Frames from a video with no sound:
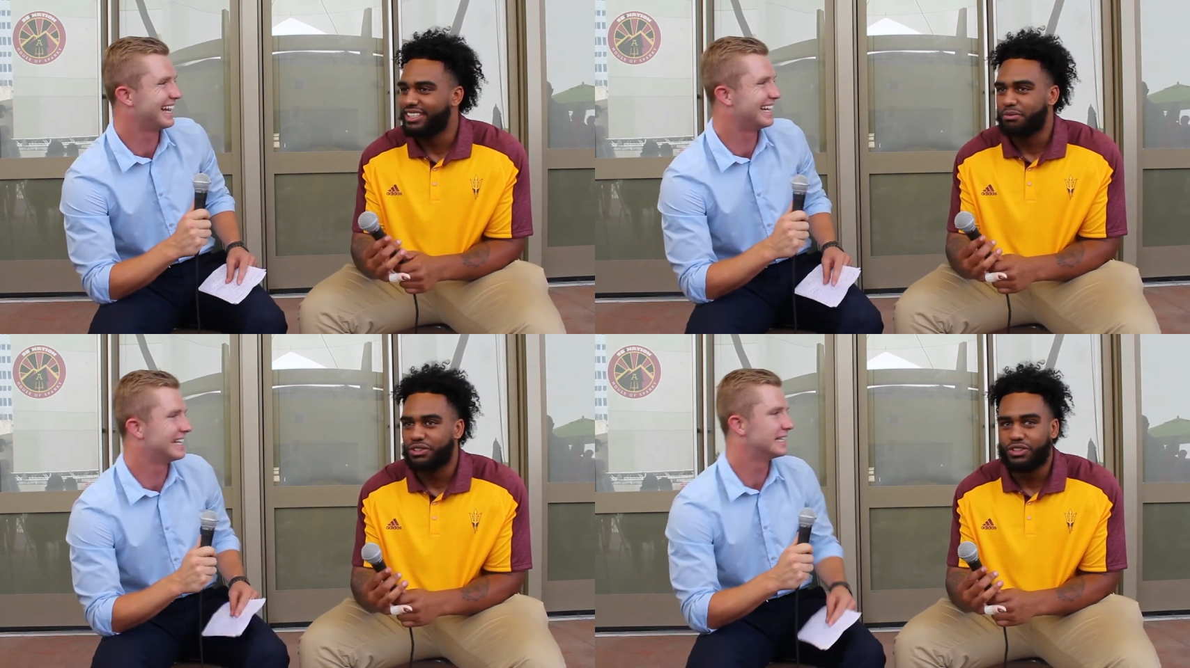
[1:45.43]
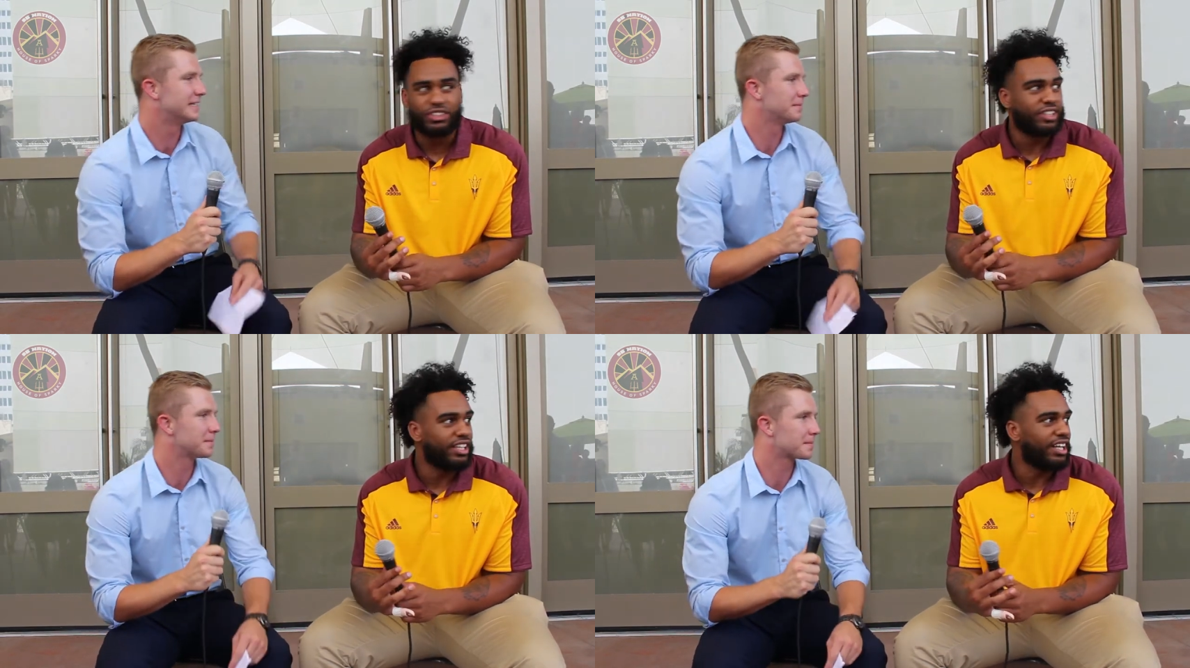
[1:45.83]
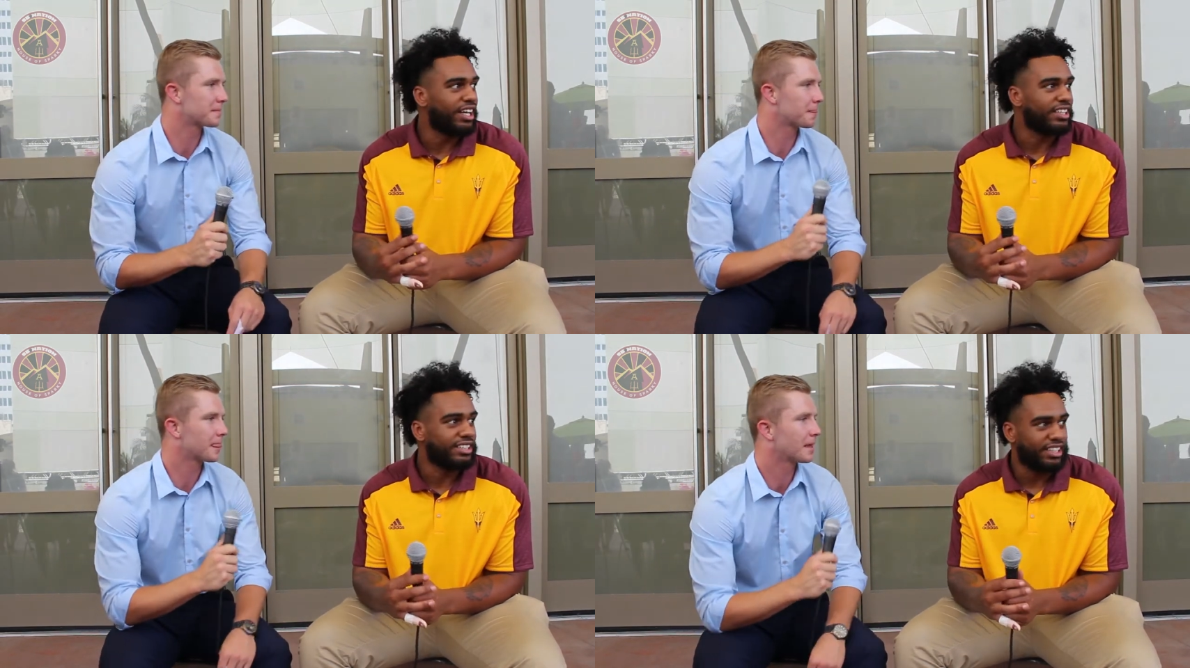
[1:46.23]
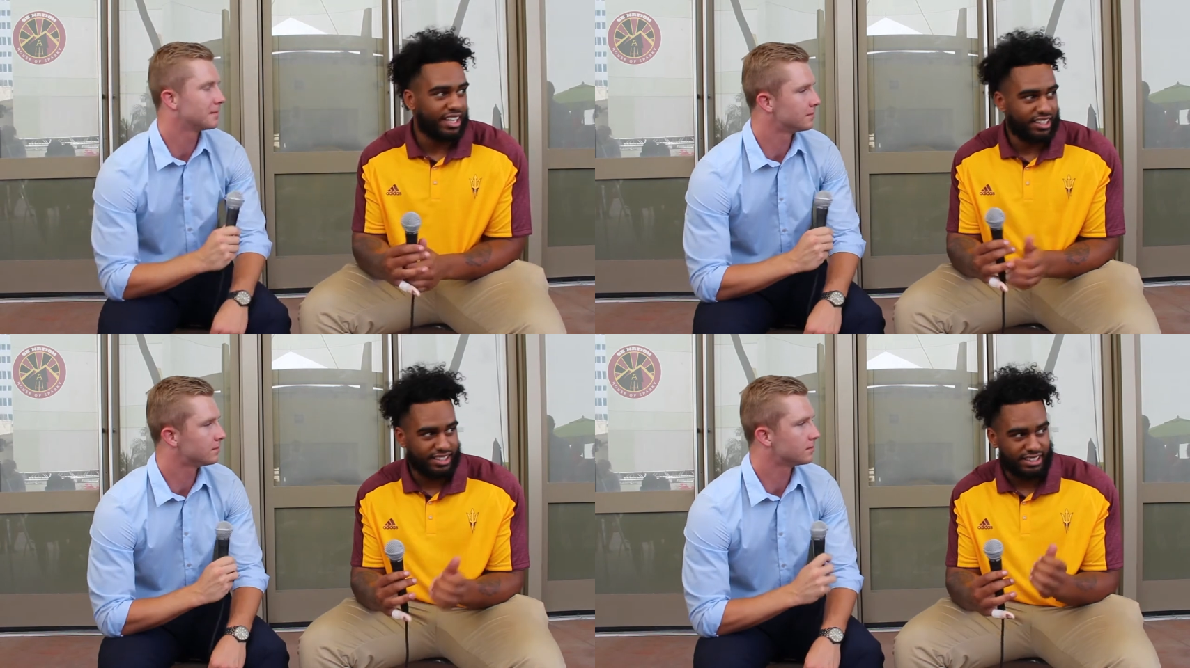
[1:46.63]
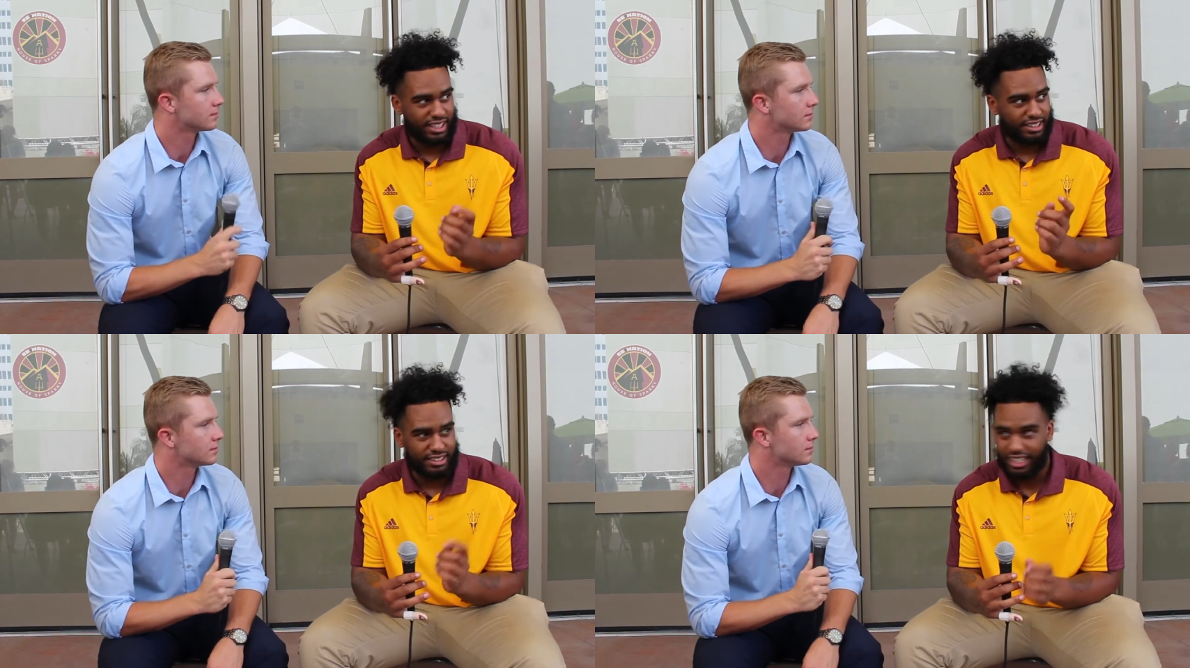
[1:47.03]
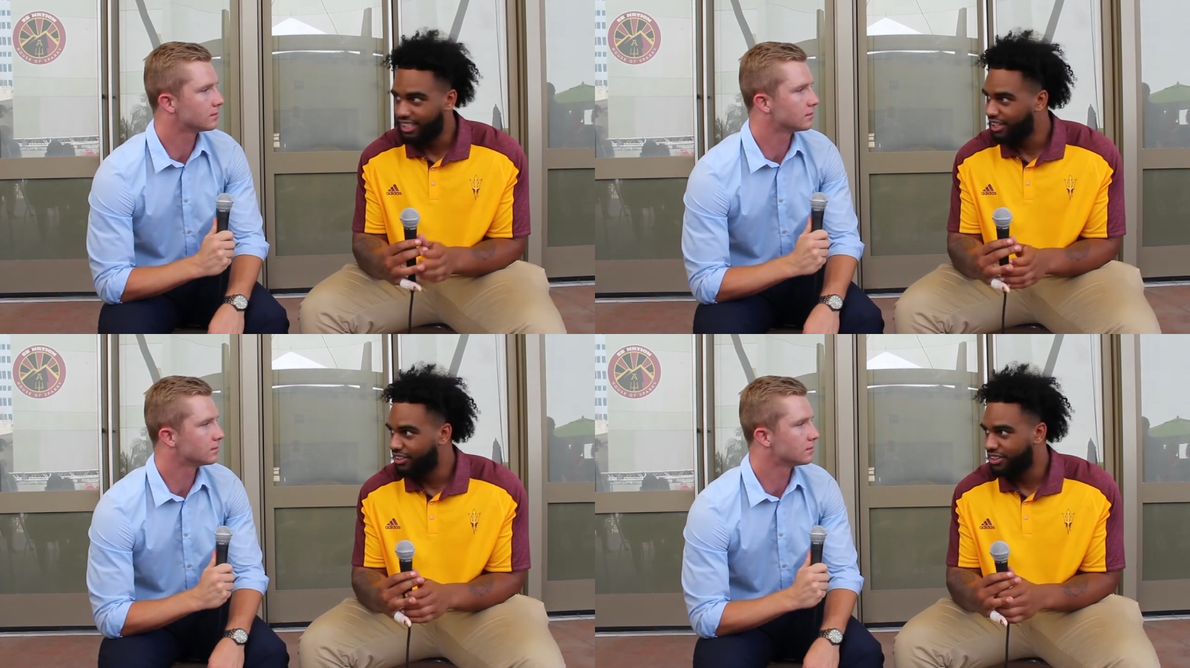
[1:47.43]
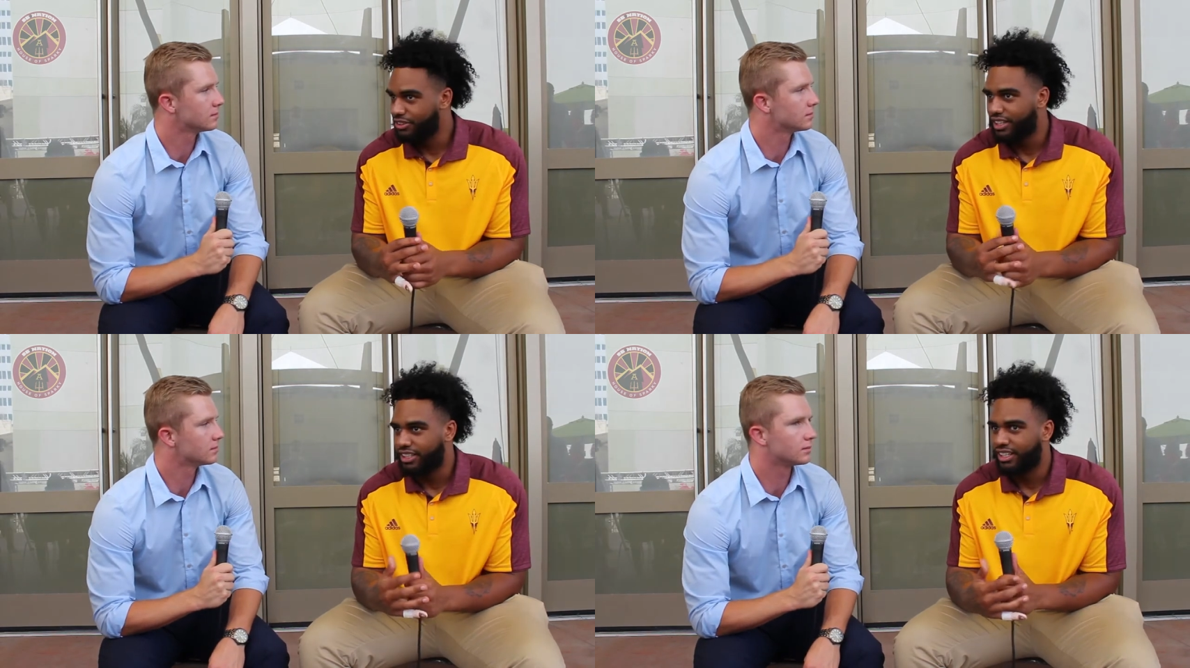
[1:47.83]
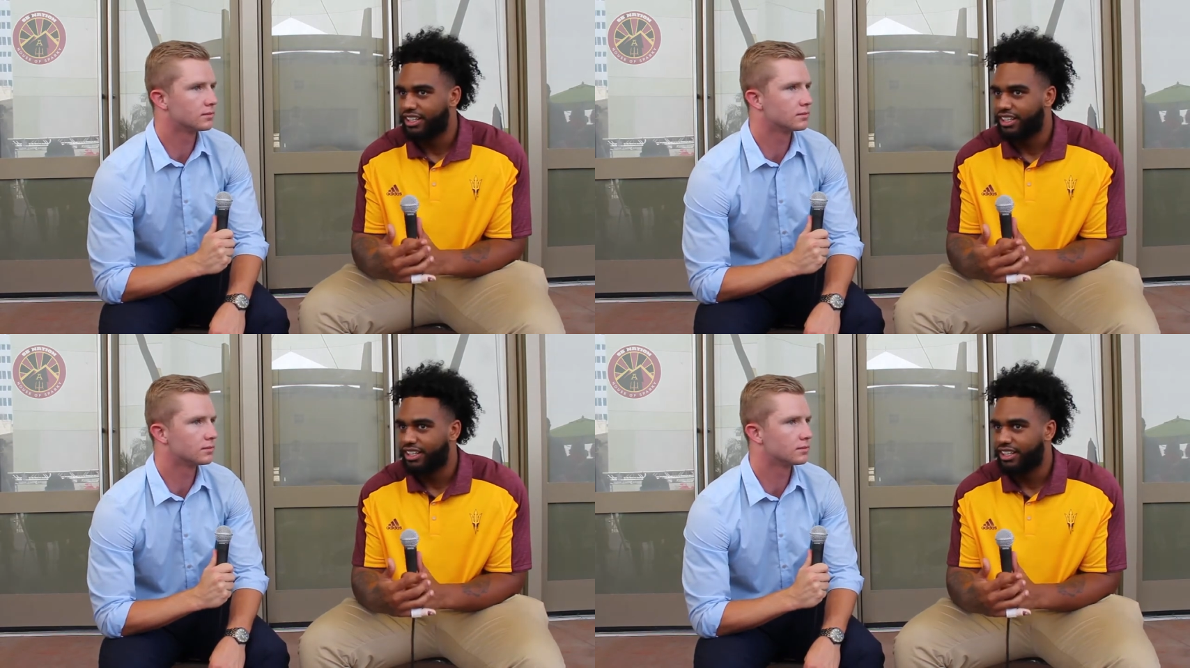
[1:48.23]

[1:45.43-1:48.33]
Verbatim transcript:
Speaker 1: some dudes on there like hair just like that dude, dude right there.